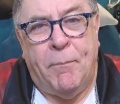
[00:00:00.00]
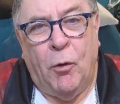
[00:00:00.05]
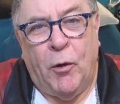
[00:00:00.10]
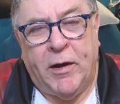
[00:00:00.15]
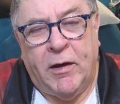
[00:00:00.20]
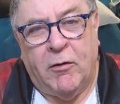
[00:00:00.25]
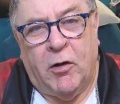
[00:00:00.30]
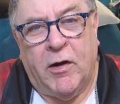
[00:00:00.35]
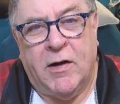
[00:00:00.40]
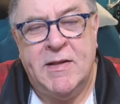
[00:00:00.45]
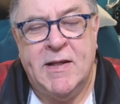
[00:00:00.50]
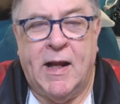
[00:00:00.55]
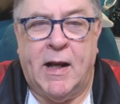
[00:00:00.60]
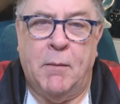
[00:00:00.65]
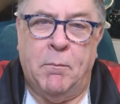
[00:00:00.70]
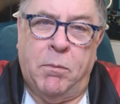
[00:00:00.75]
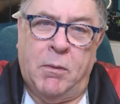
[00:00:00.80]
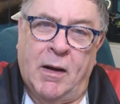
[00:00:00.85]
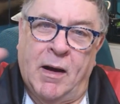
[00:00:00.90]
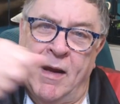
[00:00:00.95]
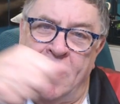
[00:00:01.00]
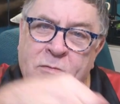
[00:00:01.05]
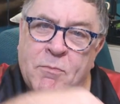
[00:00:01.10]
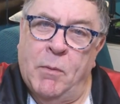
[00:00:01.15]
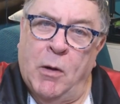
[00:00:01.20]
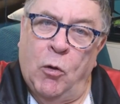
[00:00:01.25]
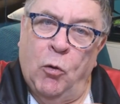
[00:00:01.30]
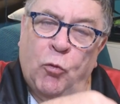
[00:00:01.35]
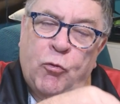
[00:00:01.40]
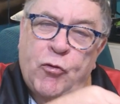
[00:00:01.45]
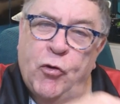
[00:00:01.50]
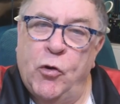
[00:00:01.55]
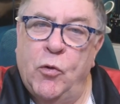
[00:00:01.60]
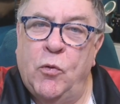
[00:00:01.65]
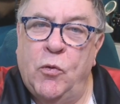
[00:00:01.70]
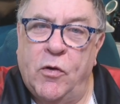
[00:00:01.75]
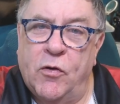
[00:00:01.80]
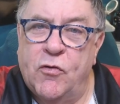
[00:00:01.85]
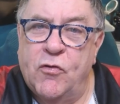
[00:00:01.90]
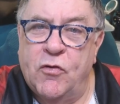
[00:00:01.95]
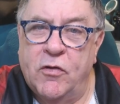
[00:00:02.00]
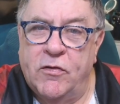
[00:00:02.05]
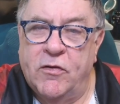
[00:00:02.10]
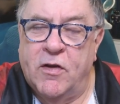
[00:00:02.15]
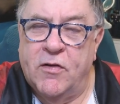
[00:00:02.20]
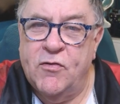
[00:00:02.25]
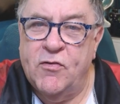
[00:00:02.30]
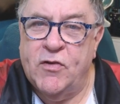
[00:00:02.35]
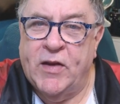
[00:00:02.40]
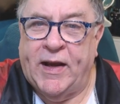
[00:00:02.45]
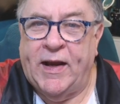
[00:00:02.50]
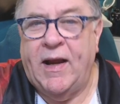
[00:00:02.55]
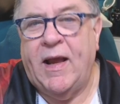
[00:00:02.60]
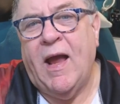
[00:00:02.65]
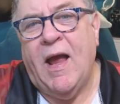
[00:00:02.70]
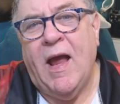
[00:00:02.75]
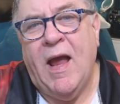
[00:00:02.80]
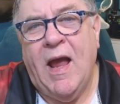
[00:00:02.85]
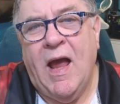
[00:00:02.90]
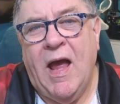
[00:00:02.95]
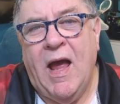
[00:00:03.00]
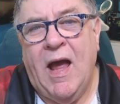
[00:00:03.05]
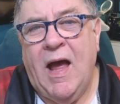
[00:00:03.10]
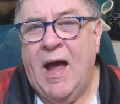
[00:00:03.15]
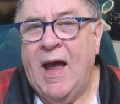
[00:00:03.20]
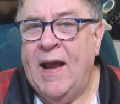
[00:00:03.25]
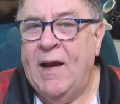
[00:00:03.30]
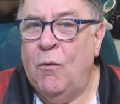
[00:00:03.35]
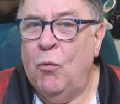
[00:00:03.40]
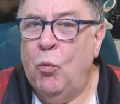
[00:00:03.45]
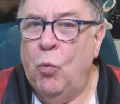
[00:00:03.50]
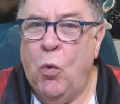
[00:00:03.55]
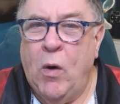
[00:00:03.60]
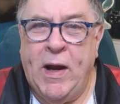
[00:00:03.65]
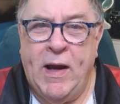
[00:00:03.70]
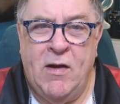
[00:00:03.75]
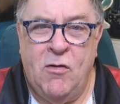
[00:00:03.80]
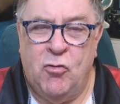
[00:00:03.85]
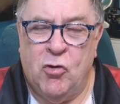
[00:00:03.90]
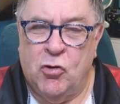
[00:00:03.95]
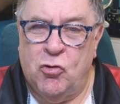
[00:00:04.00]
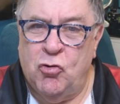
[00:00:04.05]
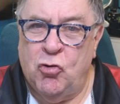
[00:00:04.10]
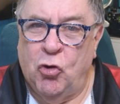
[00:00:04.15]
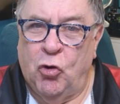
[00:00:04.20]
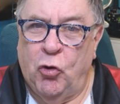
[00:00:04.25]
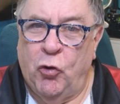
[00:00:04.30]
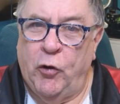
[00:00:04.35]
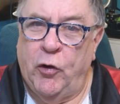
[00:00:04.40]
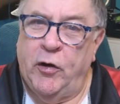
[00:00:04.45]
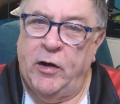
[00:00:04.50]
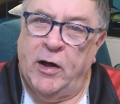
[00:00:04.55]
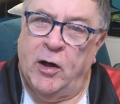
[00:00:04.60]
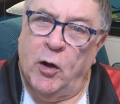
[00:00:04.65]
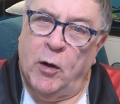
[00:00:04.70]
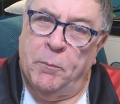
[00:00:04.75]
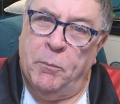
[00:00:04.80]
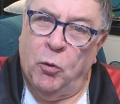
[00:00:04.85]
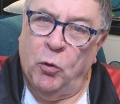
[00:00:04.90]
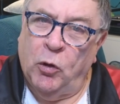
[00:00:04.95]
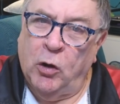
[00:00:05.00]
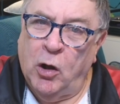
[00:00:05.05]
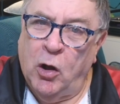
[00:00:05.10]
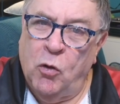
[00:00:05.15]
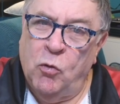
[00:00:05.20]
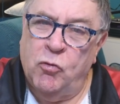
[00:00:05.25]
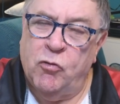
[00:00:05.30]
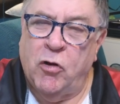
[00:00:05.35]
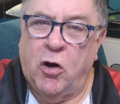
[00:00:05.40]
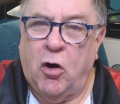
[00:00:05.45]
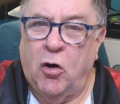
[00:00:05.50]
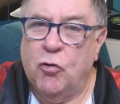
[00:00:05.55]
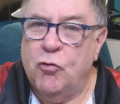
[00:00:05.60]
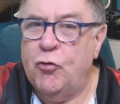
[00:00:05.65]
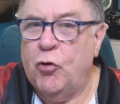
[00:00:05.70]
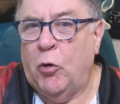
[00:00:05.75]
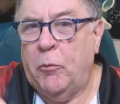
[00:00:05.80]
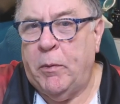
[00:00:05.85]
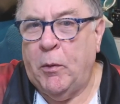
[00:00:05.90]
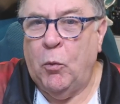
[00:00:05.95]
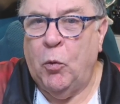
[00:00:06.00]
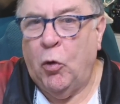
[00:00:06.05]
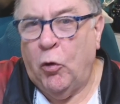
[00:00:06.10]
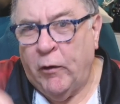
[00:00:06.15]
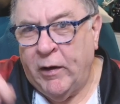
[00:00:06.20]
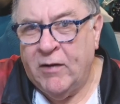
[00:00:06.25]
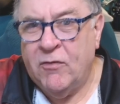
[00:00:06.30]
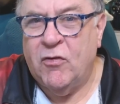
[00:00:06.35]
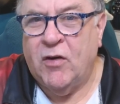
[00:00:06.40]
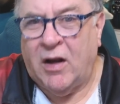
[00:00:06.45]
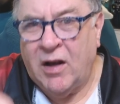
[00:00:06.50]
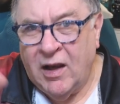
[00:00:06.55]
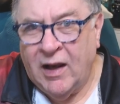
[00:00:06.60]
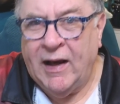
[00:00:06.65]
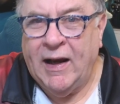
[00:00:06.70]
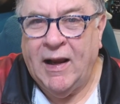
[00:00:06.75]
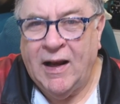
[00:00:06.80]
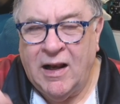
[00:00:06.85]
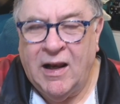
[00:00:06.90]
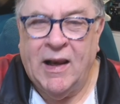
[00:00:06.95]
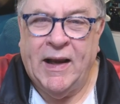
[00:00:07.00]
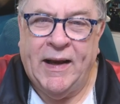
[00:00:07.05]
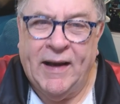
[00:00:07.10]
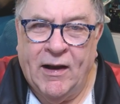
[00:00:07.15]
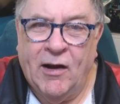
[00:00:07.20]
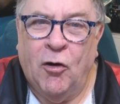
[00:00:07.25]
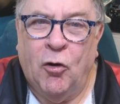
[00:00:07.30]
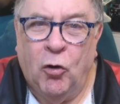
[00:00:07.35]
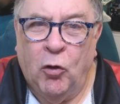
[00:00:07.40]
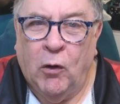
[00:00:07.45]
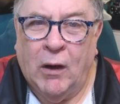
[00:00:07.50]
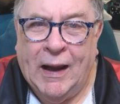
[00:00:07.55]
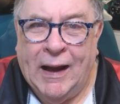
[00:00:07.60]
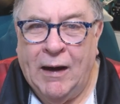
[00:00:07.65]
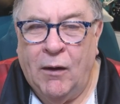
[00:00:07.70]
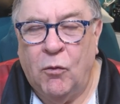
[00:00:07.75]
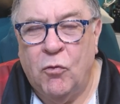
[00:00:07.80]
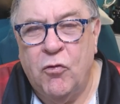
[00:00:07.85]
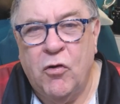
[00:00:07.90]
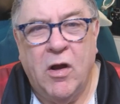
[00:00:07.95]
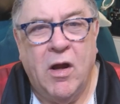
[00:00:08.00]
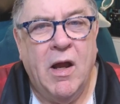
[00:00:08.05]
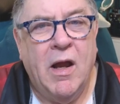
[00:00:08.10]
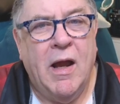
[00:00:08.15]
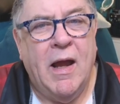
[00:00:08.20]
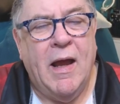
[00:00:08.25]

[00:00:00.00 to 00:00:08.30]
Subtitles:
But you've got to take the glass bowl to the sink. It weighs a ton. You've got to put loads of hot soapy water in to clean it all out.